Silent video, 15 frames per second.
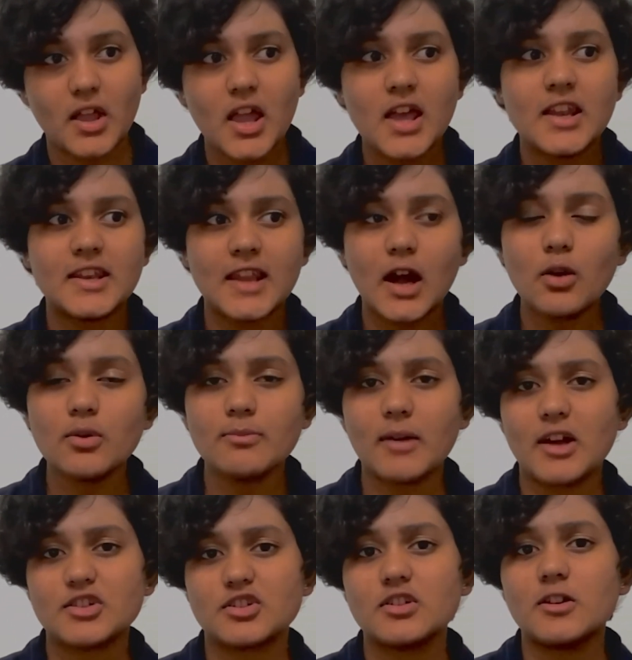Now
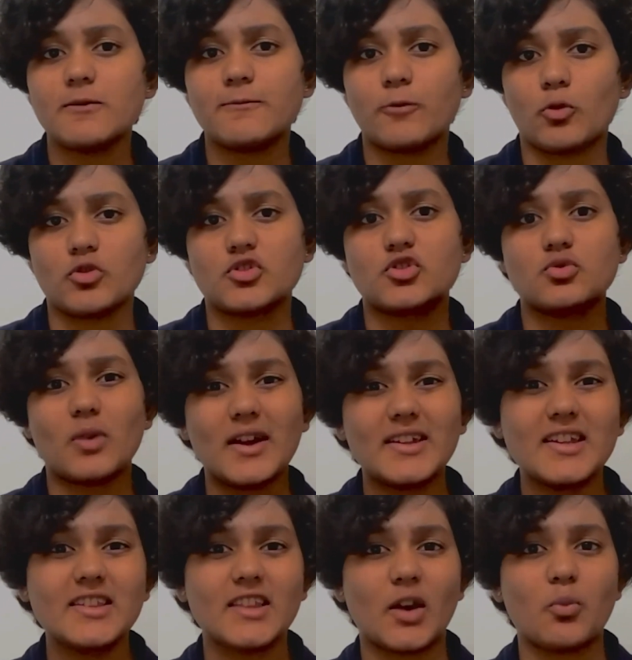imagine a force striking
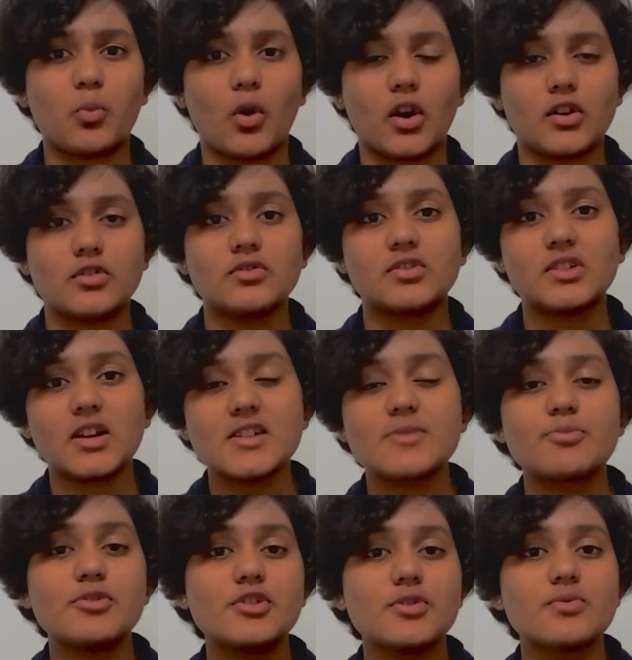that water, thus
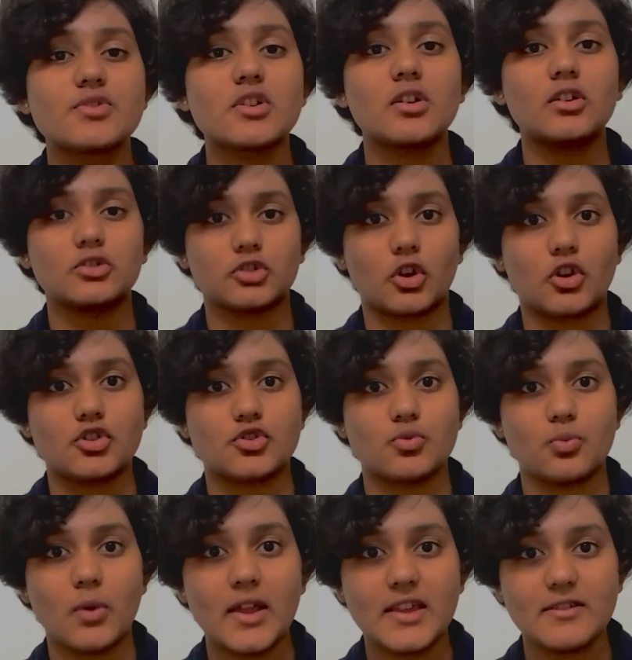producing a large
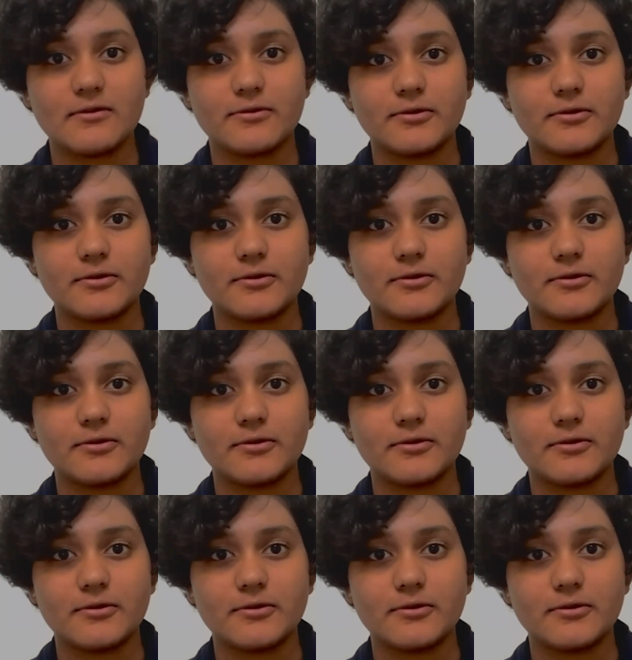wave.